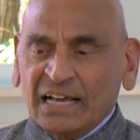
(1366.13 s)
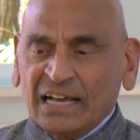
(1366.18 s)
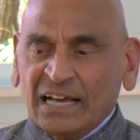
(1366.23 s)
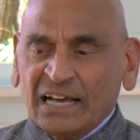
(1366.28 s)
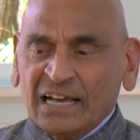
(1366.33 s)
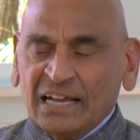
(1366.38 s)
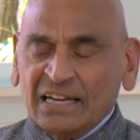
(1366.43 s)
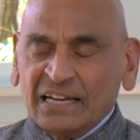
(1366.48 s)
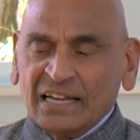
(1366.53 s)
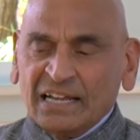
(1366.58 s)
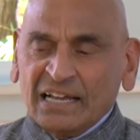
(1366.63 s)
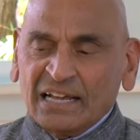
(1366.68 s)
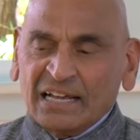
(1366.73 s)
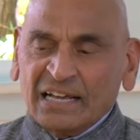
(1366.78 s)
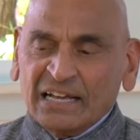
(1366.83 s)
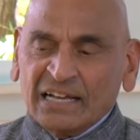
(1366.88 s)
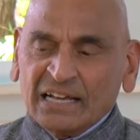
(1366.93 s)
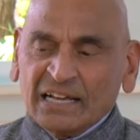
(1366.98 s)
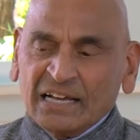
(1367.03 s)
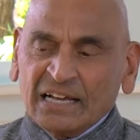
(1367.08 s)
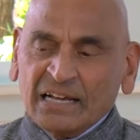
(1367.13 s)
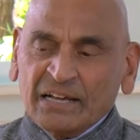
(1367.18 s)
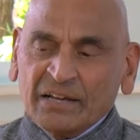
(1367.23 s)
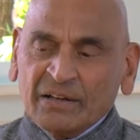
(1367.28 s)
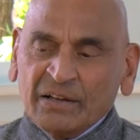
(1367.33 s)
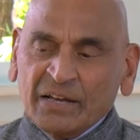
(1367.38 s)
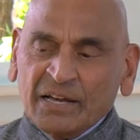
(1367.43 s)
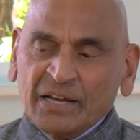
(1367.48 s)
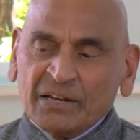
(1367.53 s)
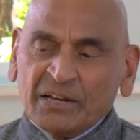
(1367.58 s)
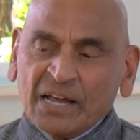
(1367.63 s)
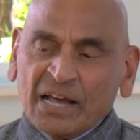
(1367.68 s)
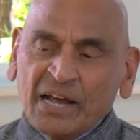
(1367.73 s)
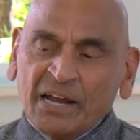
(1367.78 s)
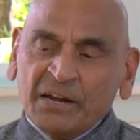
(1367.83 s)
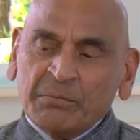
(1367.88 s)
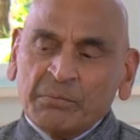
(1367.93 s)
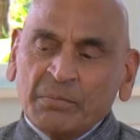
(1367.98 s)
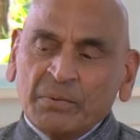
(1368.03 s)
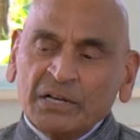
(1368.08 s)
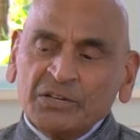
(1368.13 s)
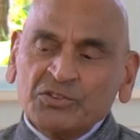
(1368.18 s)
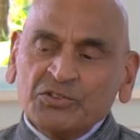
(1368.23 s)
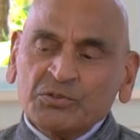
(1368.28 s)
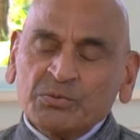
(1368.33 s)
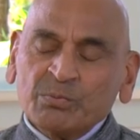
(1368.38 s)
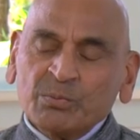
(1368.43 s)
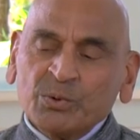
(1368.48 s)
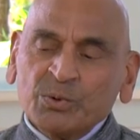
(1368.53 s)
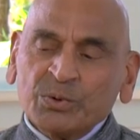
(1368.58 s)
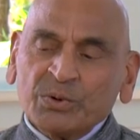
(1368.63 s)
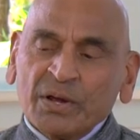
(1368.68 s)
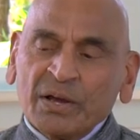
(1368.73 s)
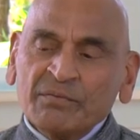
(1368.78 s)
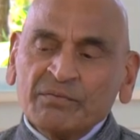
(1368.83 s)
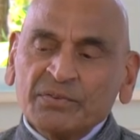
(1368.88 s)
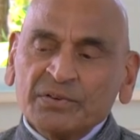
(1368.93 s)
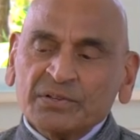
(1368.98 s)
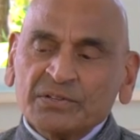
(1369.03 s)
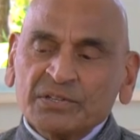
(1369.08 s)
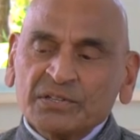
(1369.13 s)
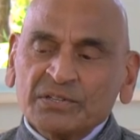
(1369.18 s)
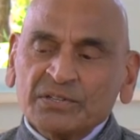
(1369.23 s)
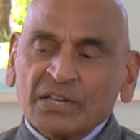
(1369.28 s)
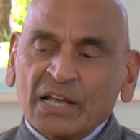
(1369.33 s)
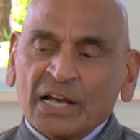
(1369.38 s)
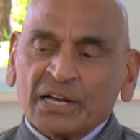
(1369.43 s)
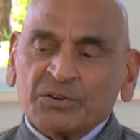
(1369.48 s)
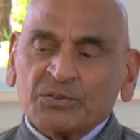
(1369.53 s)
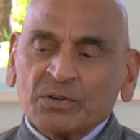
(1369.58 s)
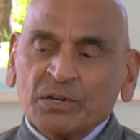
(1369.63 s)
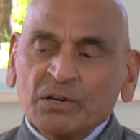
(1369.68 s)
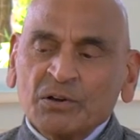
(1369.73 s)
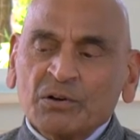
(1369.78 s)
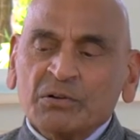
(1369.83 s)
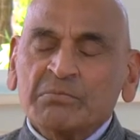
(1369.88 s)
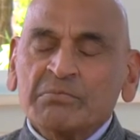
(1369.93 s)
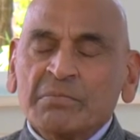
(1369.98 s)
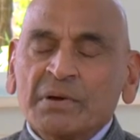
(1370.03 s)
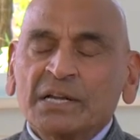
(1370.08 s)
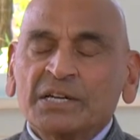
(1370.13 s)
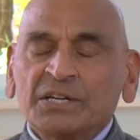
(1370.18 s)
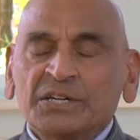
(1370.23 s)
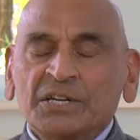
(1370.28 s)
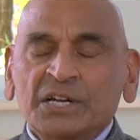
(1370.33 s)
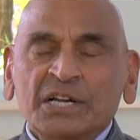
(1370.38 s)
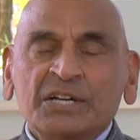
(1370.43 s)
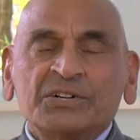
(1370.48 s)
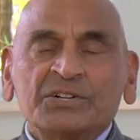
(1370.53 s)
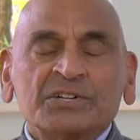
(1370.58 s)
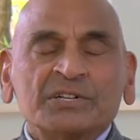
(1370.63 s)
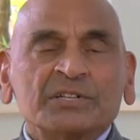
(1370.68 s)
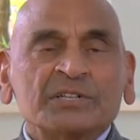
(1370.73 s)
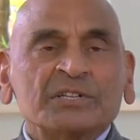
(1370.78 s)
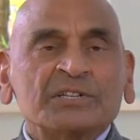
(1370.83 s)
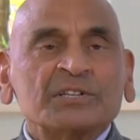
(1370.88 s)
And it had much more emphasis, actually, on meditation.